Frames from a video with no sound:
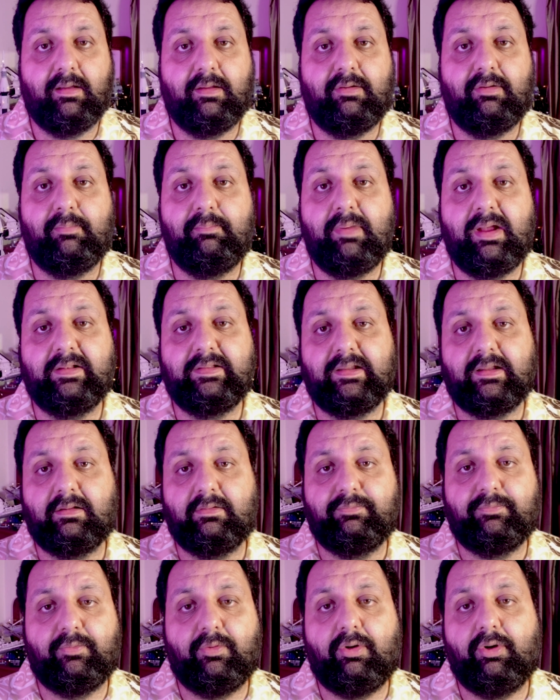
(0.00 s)
grammatical
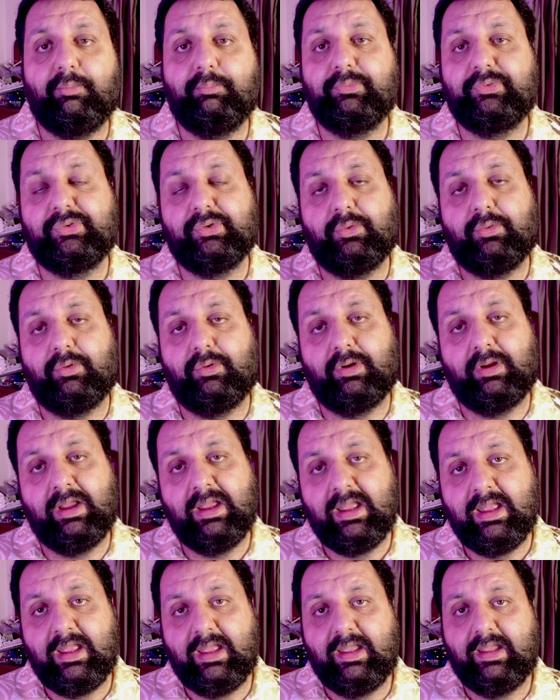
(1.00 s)
forms or
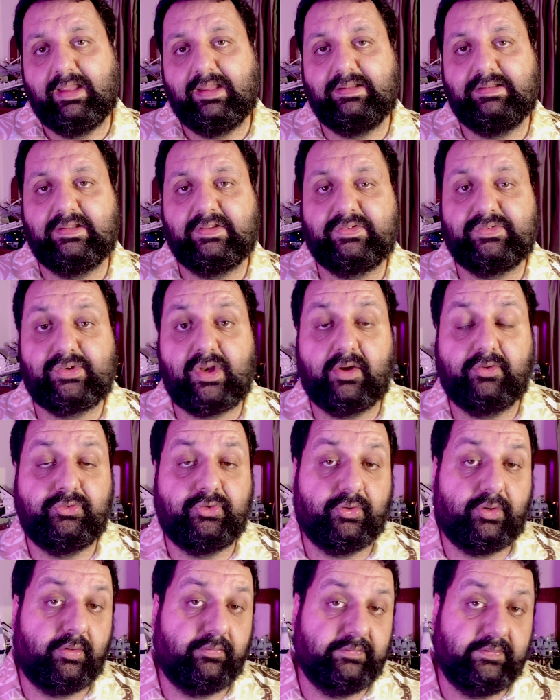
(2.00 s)
in the
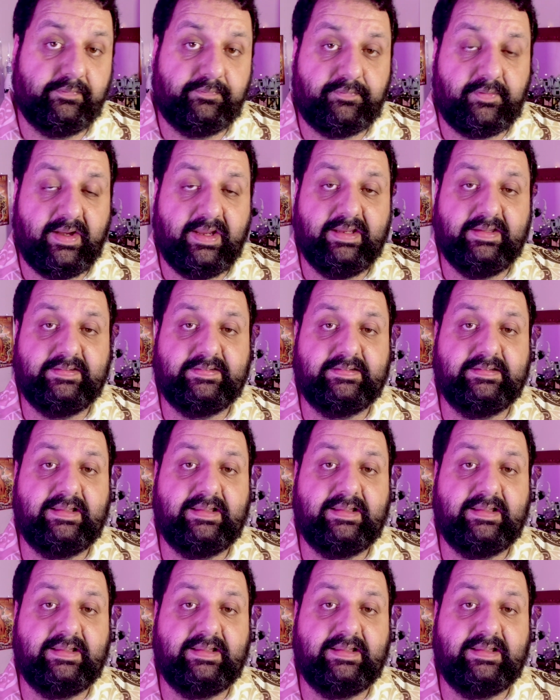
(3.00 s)
structure of the phrase